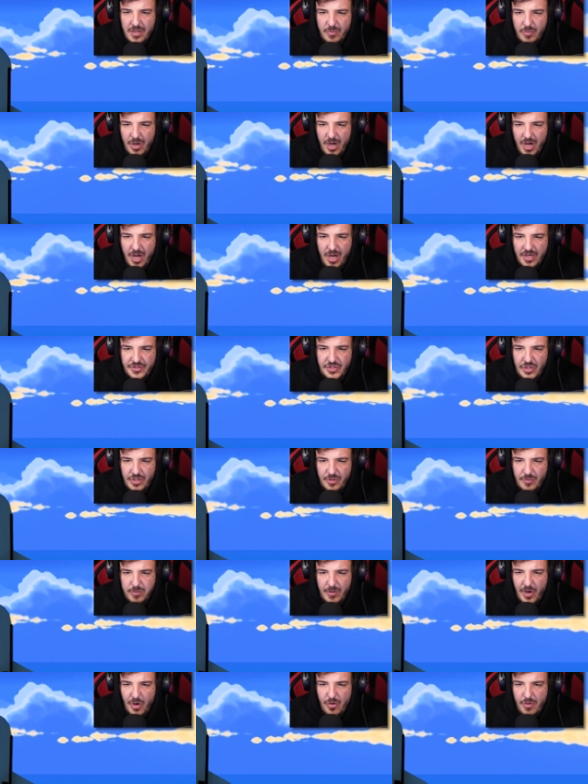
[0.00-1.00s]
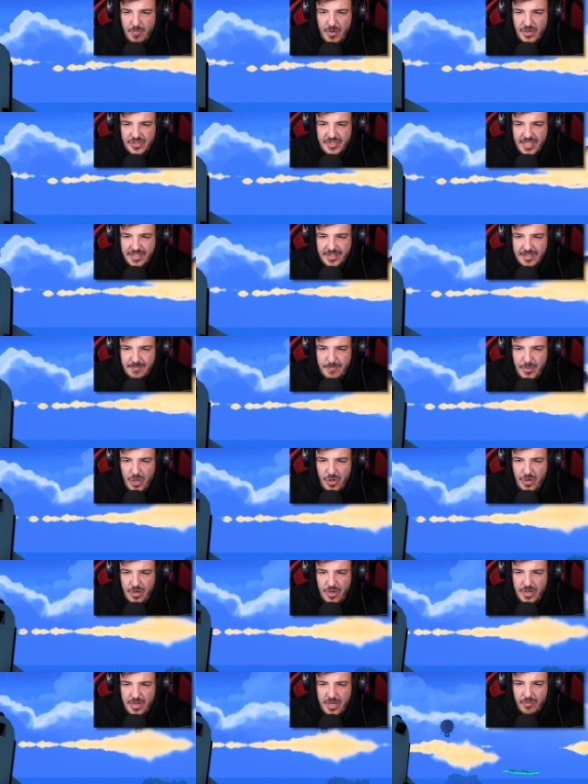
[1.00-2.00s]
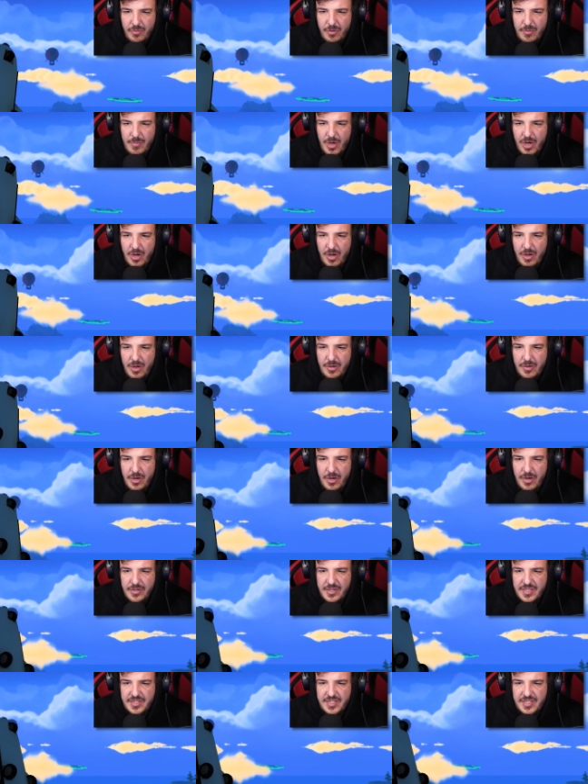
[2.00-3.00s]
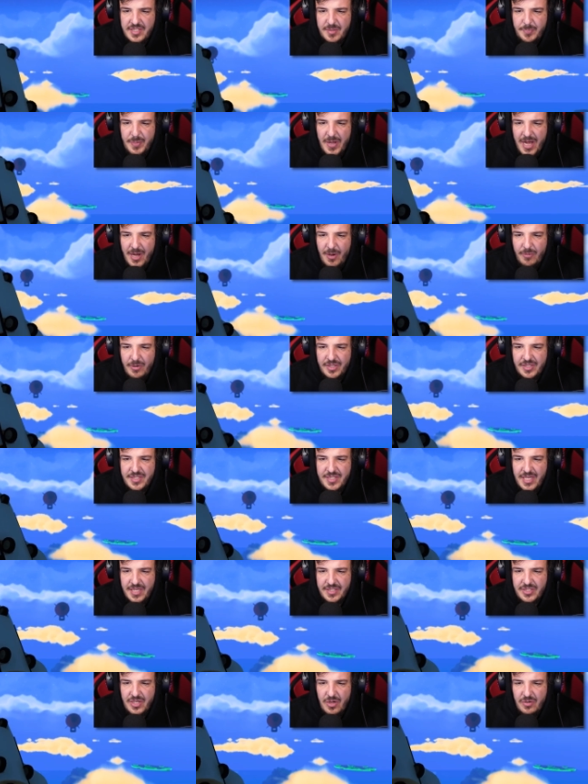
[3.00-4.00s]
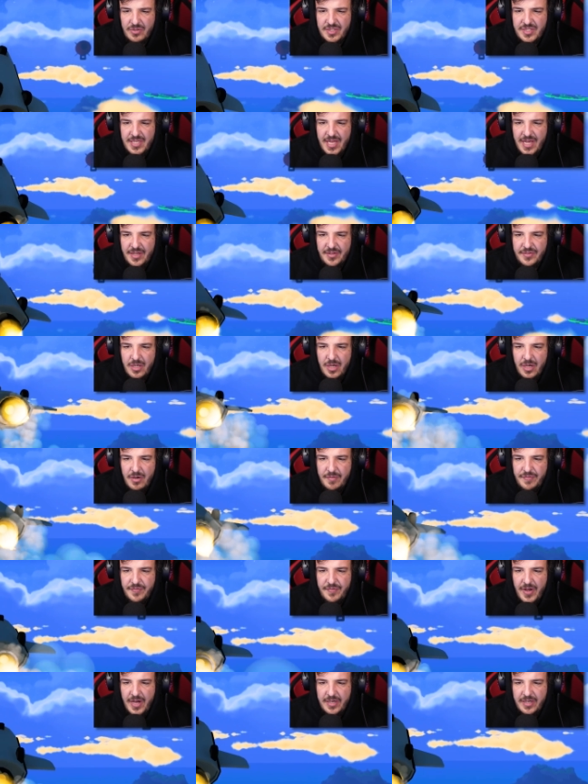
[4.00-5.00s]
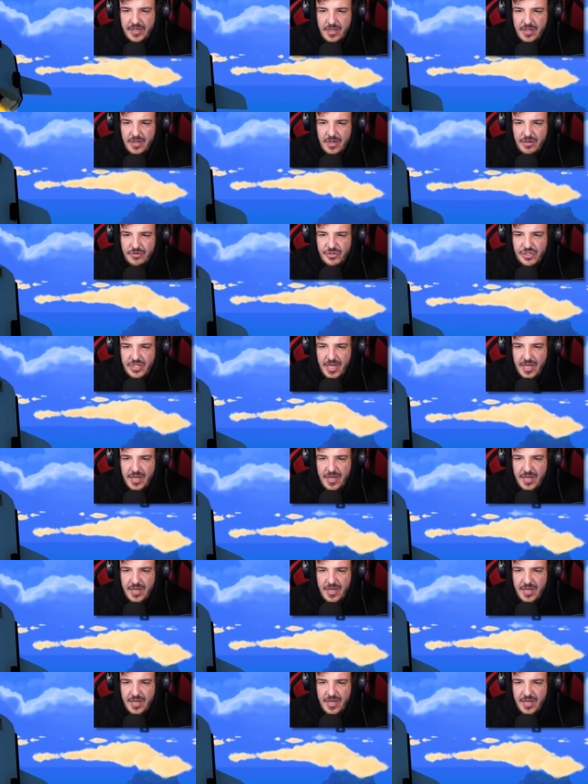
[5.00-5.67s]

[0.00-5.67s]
Oh, dude, we're almost at the moon. you oh, are. Oh, no. This is the part where it starts going south. Oh, Oh, yeah, shit.